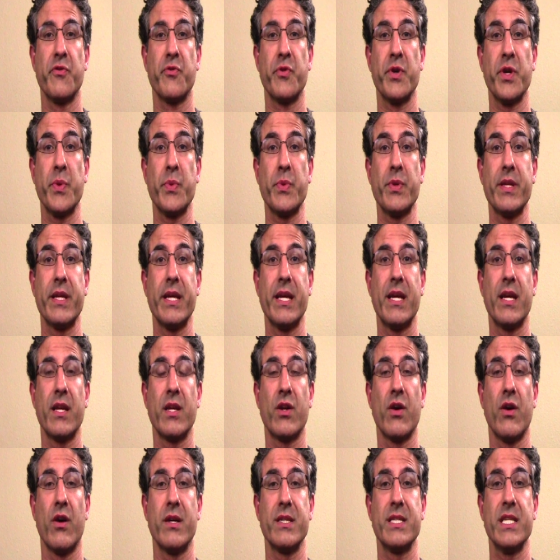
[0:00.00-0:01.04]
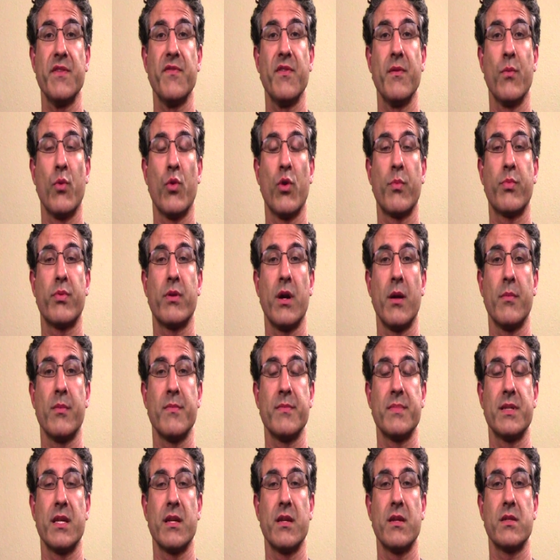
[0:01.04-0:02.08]
frequently can cause even more
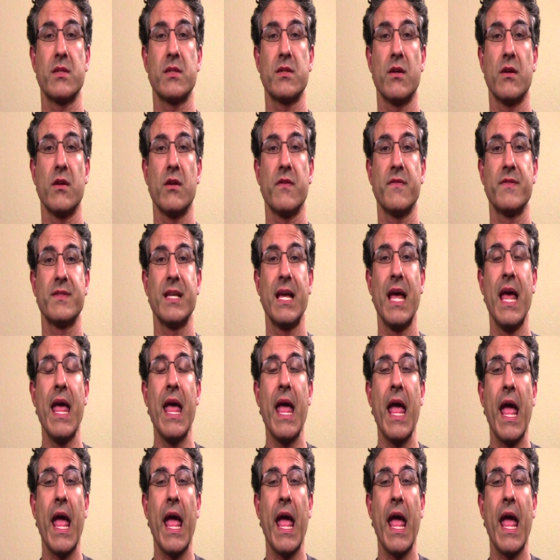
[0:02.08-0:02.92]
problems than it solves.